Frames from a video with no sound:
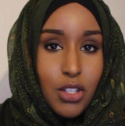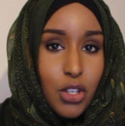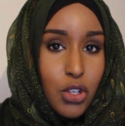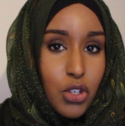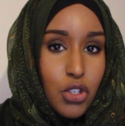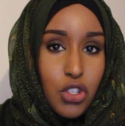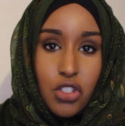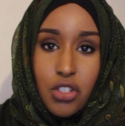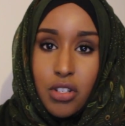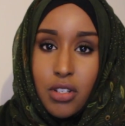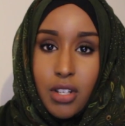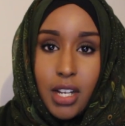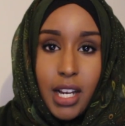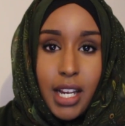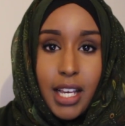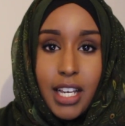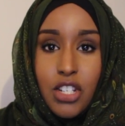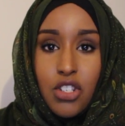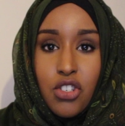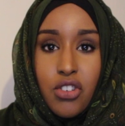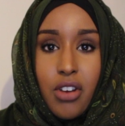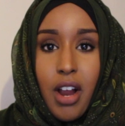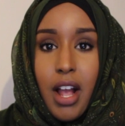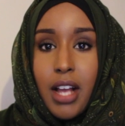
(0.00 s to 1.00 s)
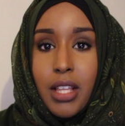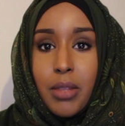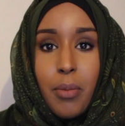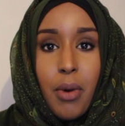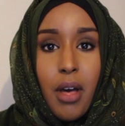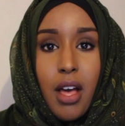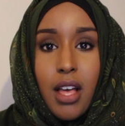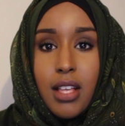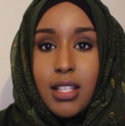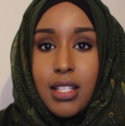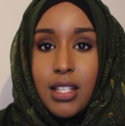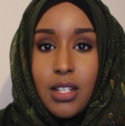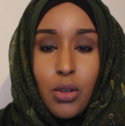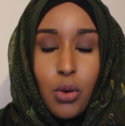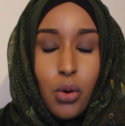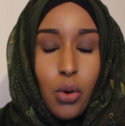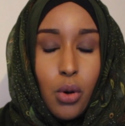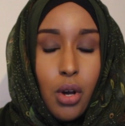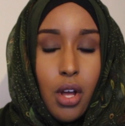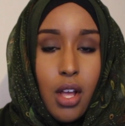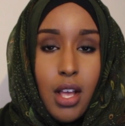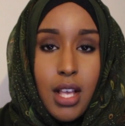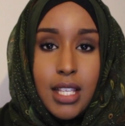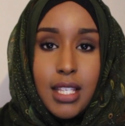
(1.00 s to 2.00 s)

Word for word: so you just click and drag the person or